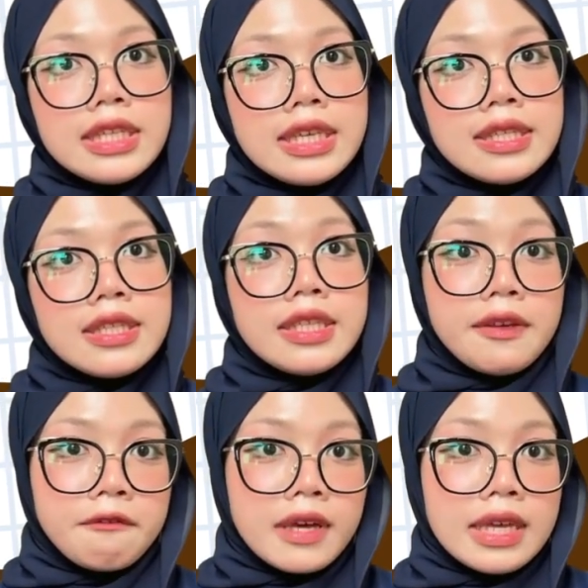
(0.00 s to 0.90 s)
is
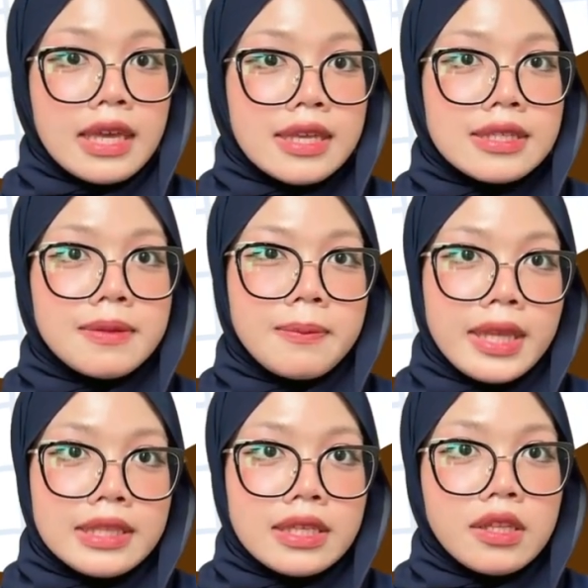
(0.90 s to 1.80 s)
defined as a
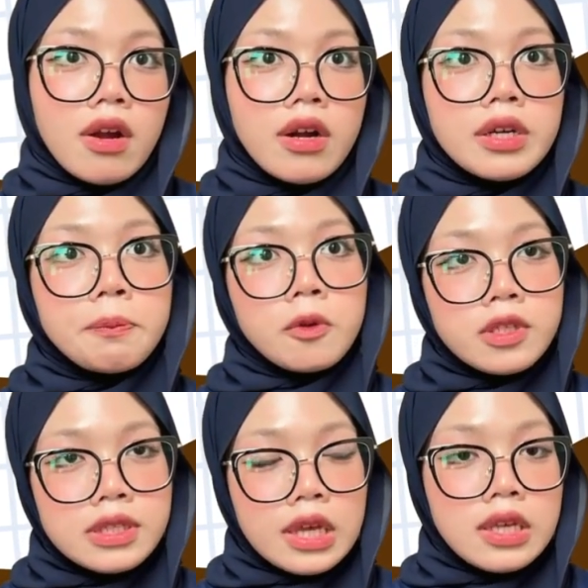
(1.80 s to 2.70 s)
method or a
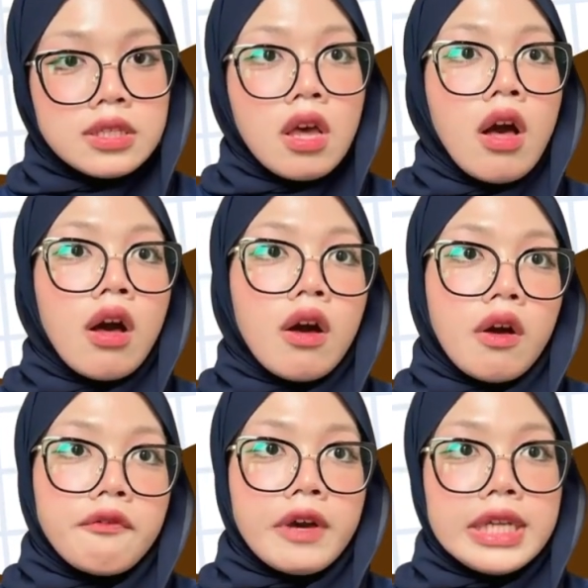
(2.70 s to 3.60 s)
process
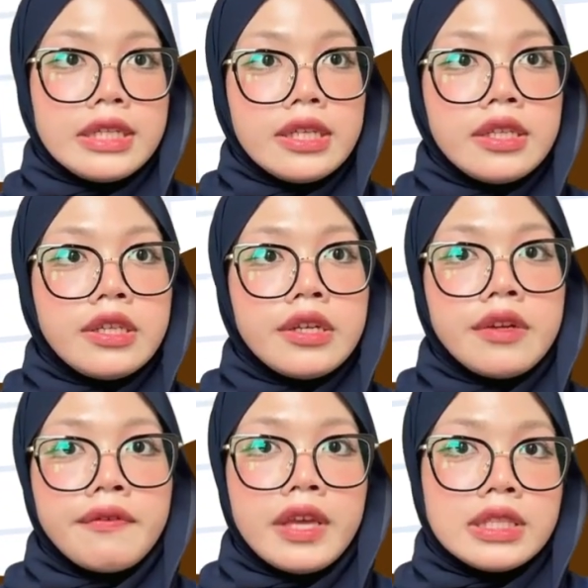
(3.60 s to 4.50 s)
of finding
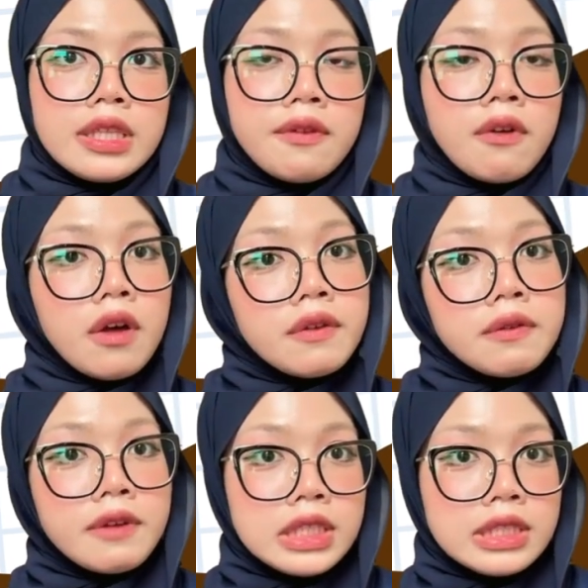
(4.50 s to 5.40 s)
the derivative of a
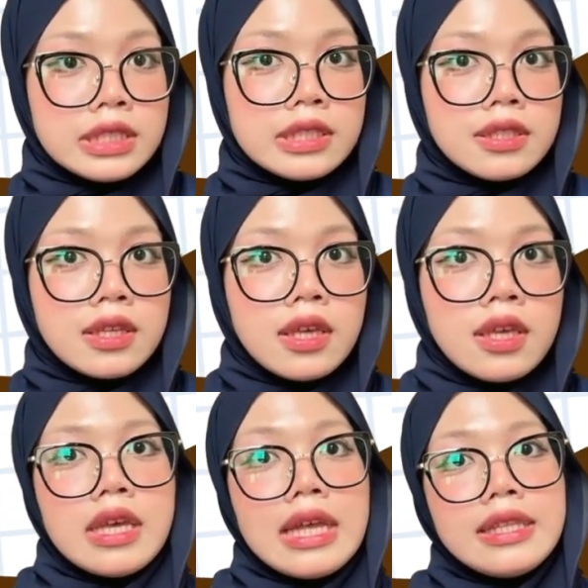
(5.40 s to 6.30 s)
function.
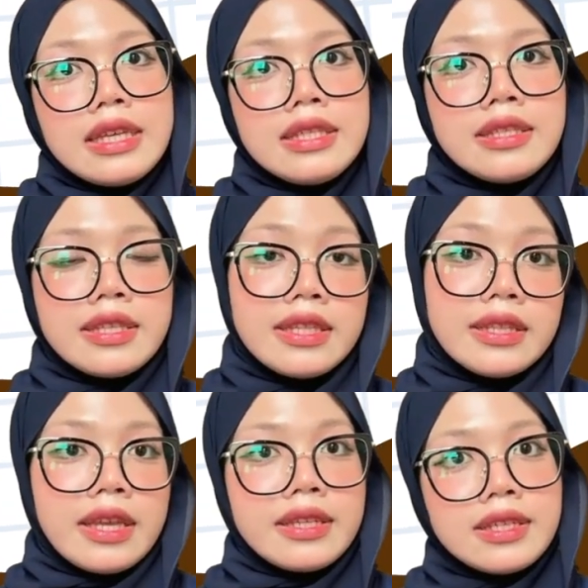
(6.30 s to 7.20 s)
The
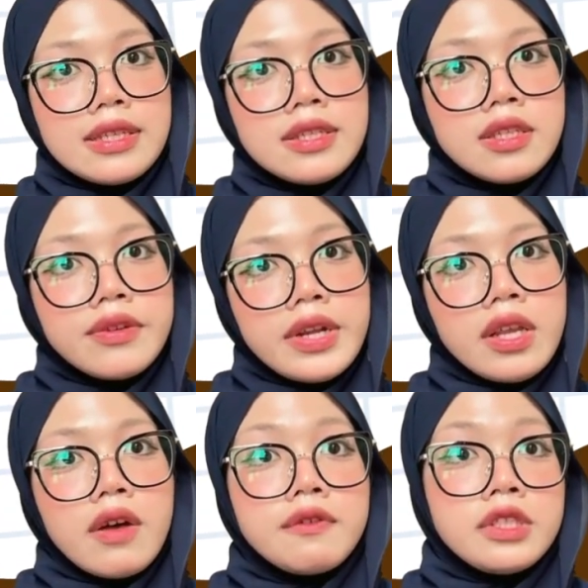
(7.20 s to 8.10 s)
instantaneous
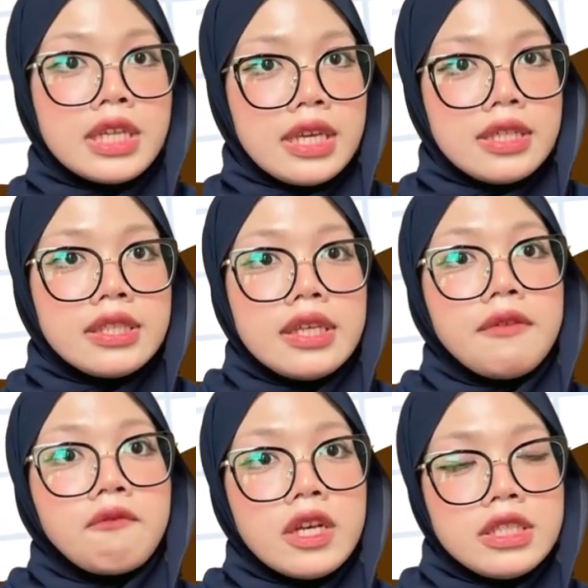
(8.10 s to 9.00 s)
rate of change
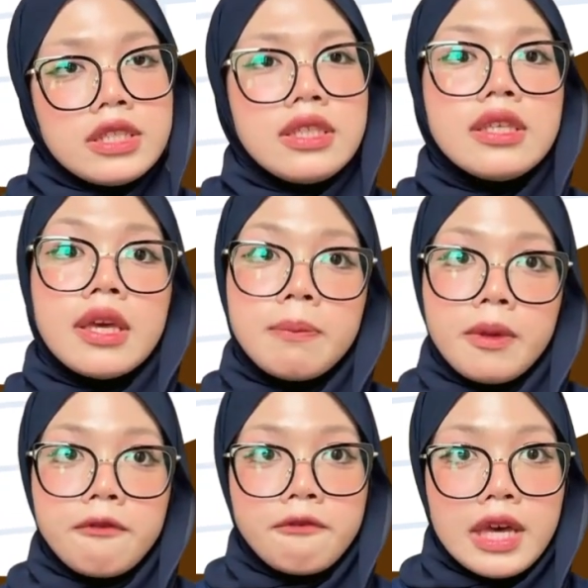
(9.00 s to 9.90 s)
in function can
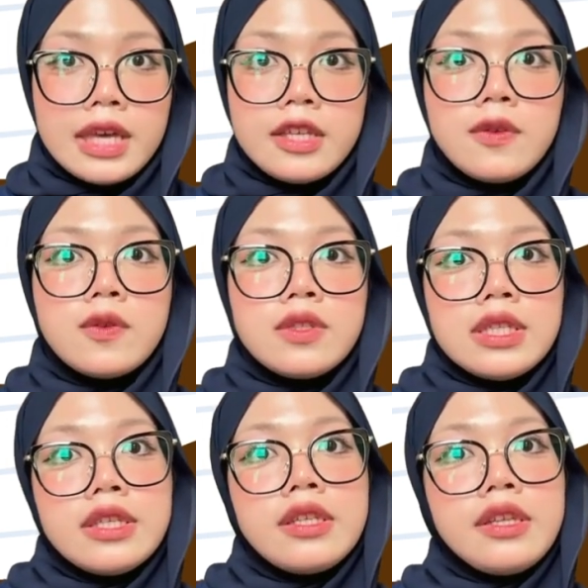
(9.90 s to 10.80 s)
be found
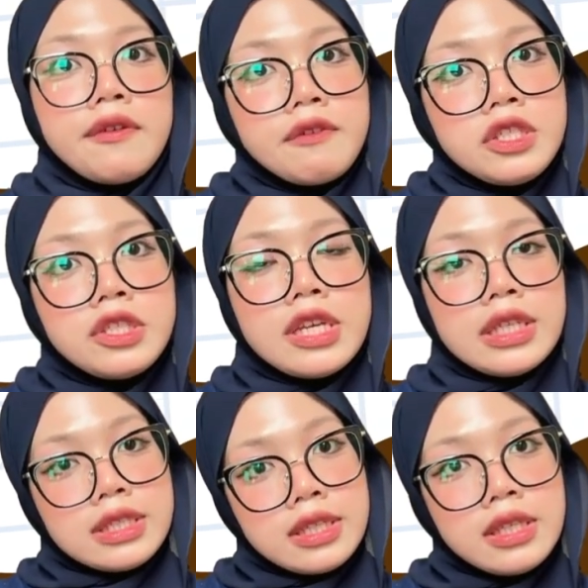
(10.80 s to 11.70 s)
using the
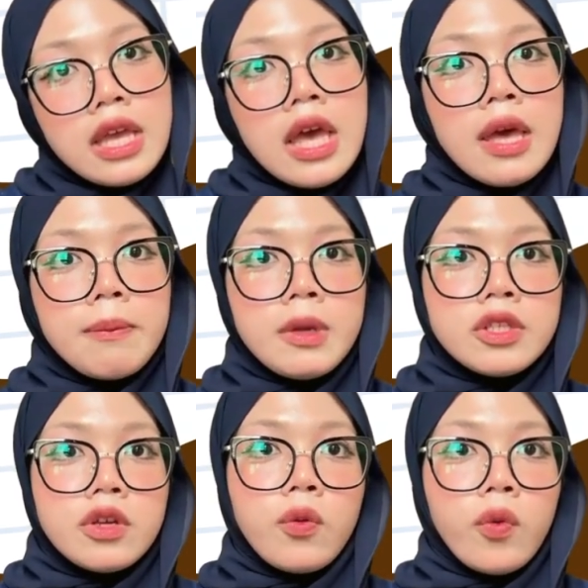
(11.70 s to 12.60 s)
differentiation
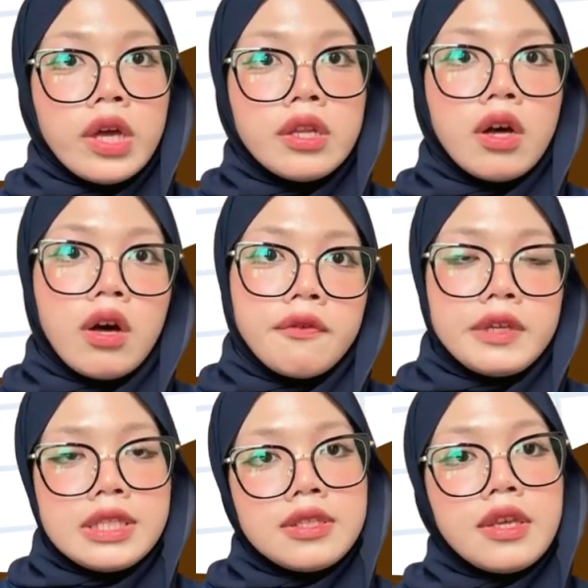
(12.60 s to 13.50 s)
based on one of
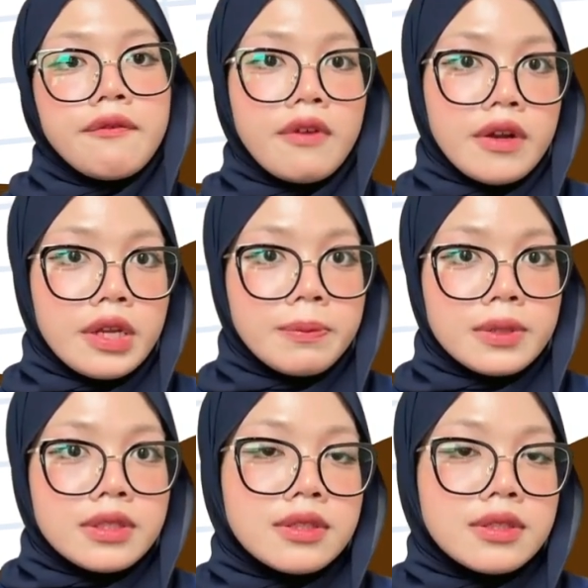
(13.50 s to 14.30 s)
its variables.